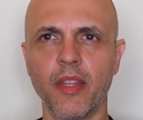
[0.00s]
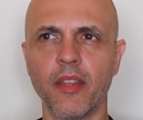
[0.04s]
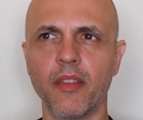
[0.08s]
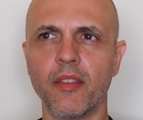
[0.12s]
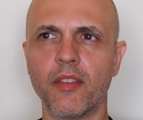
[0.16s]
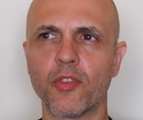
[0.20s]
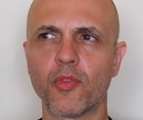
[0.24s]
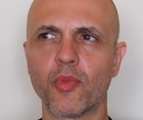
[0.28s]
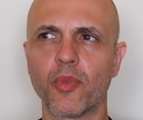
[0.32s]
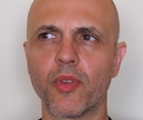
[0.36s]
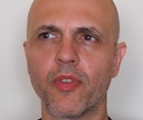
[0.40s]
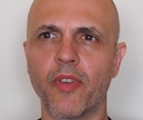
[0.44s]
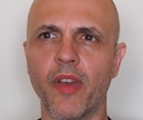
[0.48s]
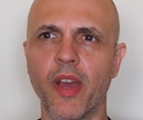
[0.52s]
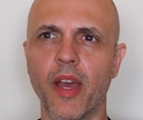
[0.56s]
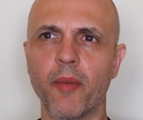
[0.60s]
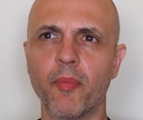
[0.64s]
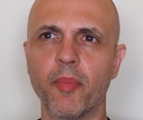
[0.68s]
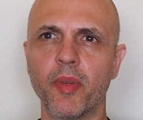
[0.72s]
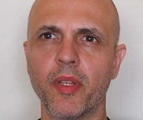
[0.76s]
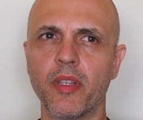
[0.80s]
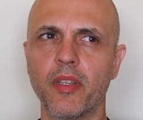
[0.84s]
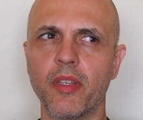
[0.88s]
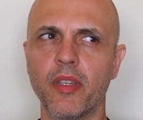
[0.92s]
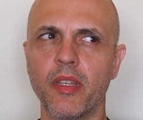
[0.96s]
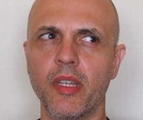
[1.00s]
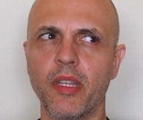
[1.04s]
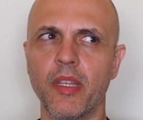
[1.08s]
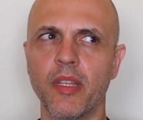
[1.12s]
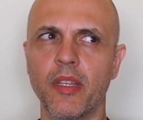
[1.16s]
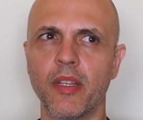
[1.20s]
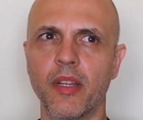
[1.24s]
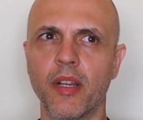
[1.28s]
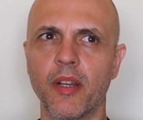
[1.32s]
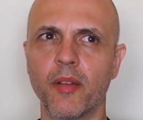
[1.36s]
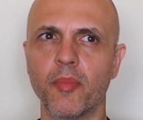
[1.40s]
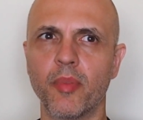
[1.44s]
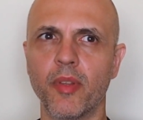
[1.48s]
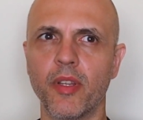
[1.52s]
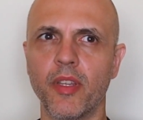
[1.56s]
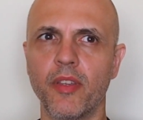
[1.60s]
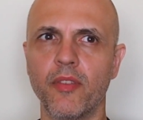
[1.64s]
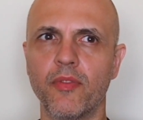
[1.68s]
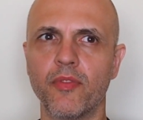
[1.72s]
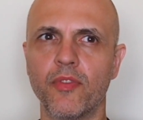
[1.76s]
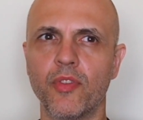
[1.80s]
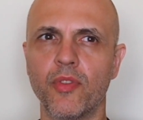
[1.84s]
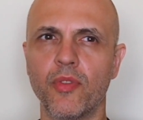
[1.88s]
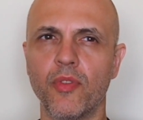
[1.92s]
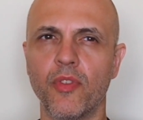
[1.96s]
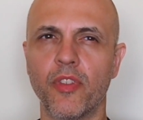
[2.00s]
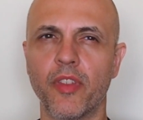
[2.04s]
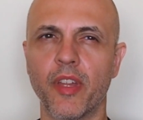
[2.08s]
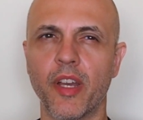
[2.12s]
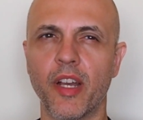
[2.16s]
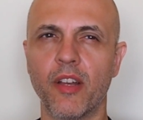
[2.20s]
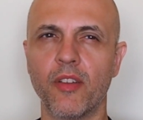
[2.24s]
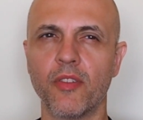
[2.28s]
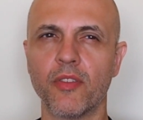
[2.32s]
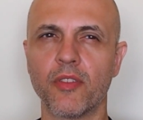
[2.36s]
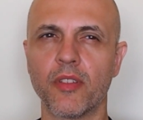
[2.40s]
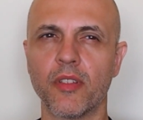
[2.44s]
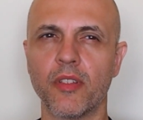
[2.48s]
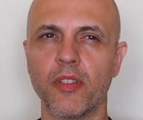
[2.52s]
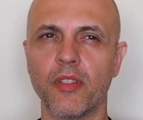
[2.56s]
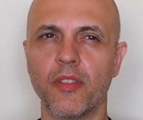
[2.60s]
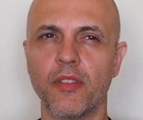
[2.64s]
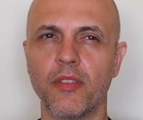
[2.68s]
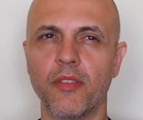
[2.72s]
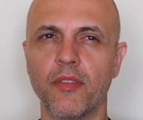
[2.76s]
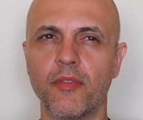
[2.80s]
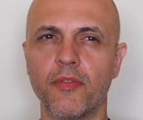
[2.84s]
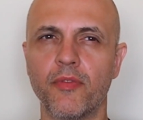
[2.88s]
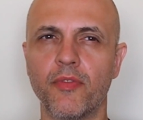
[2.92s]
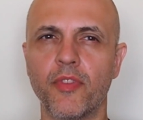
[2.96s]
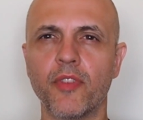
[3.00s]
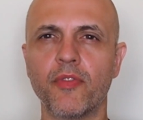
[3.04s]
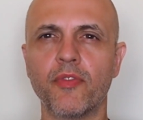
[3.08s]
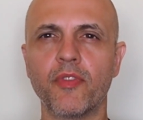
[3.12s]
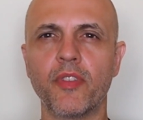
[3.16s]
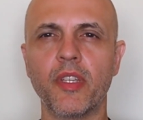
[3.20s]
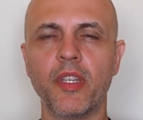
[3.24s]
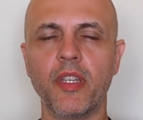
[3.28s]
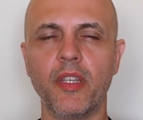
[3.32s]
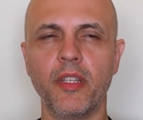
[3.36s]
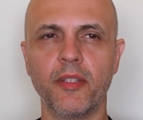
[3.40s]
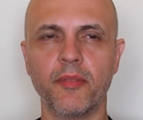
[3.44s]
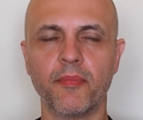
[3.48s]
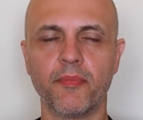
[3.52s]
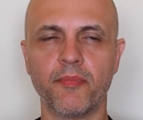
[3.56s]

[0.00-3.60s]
This would have happened in, I believe, 2015.